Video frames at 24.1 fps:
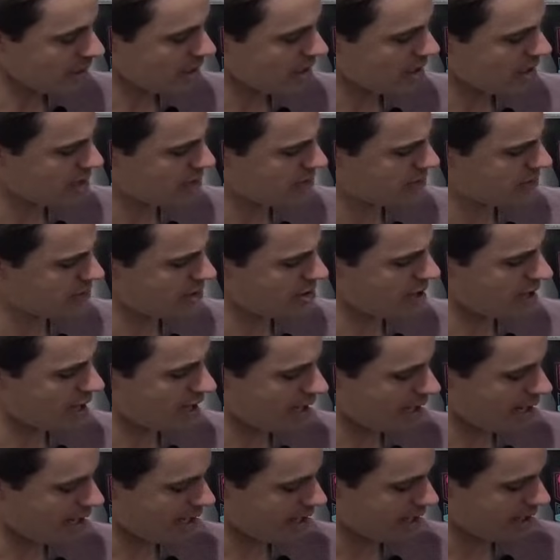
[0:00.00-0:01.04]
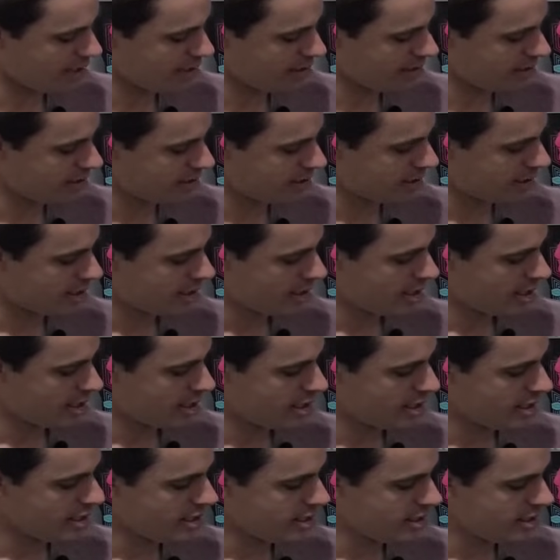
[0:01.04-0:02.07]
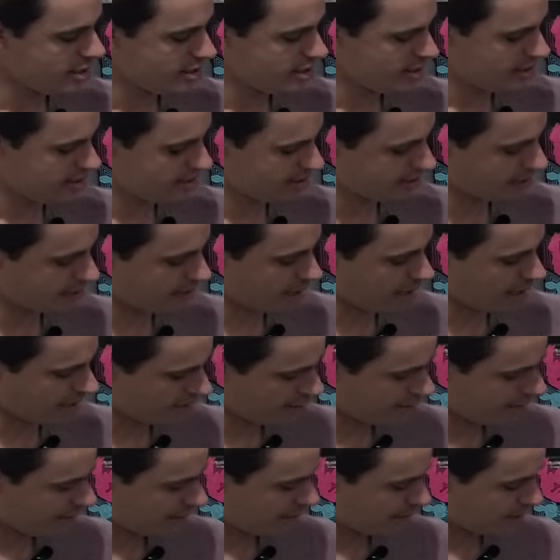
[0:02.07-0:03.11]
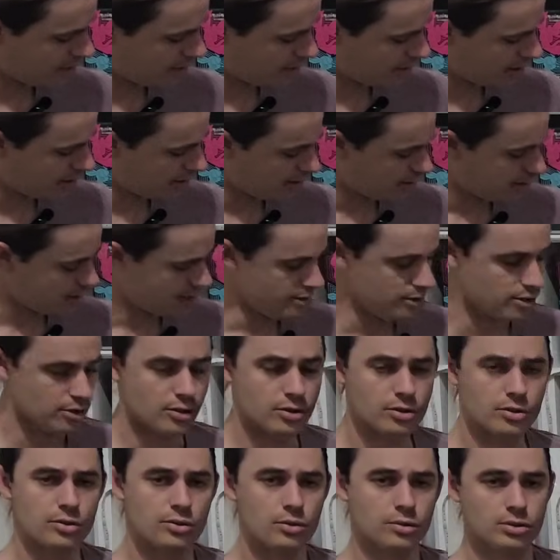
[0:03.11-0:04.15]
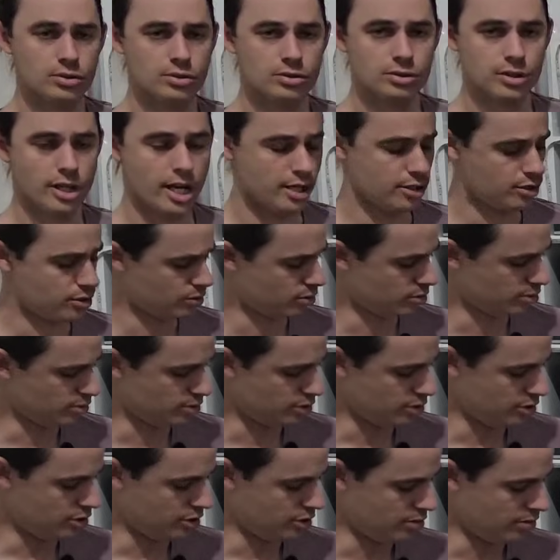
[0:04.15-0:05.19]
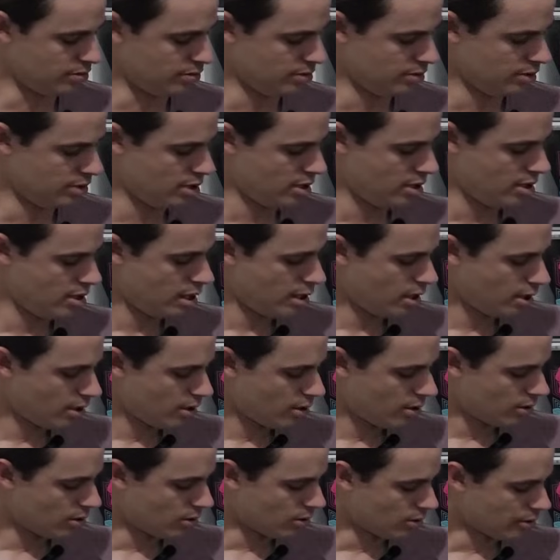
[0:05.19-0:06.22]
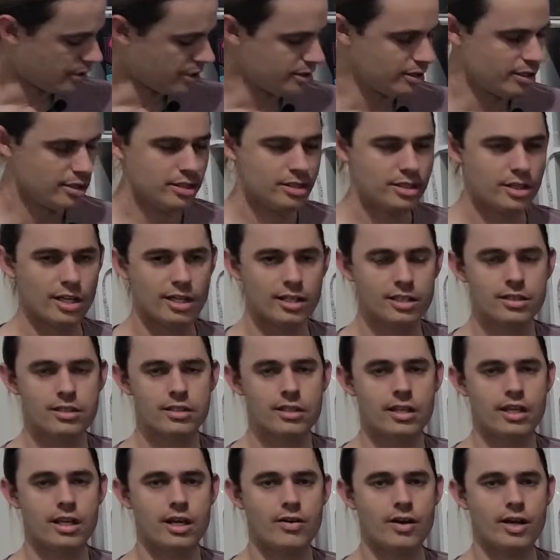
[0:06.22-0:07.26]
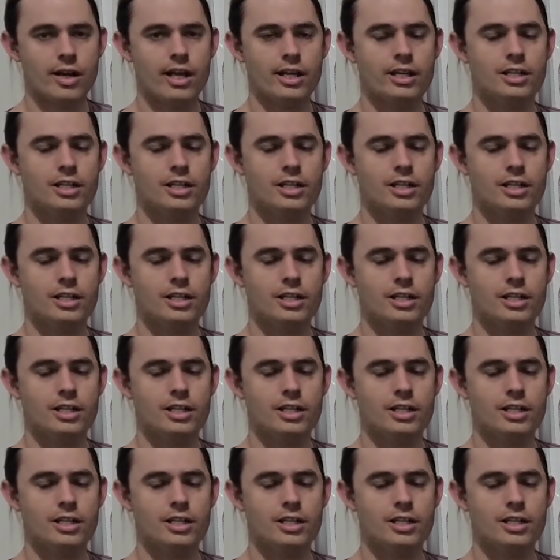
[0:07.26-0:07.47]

It's so hard. Is is it that Scarlet and Violet isn't as good as Sword and Shield? Or is it just that our